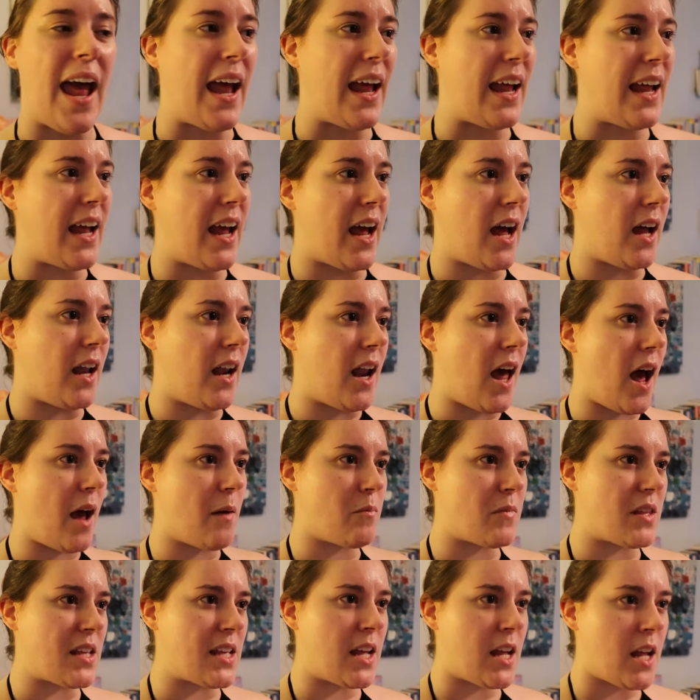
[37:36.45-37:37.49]
and
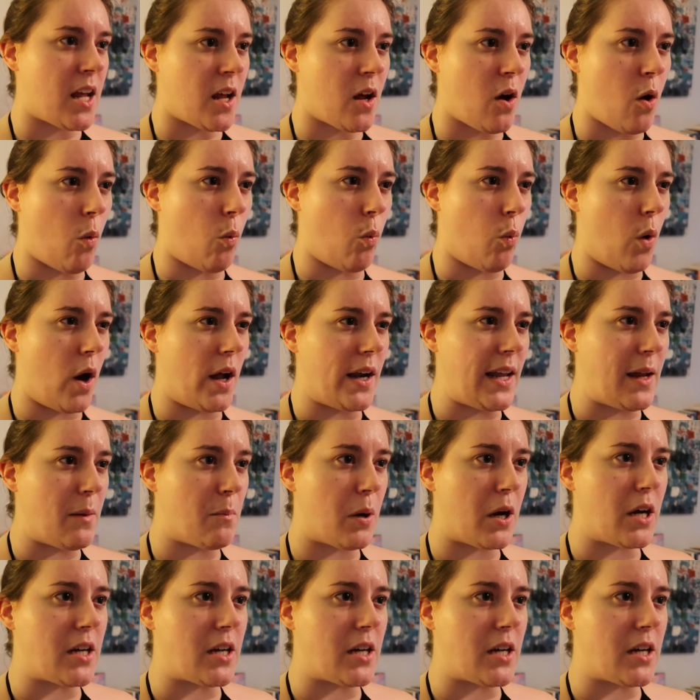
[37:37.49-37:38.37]
I'm thinking one in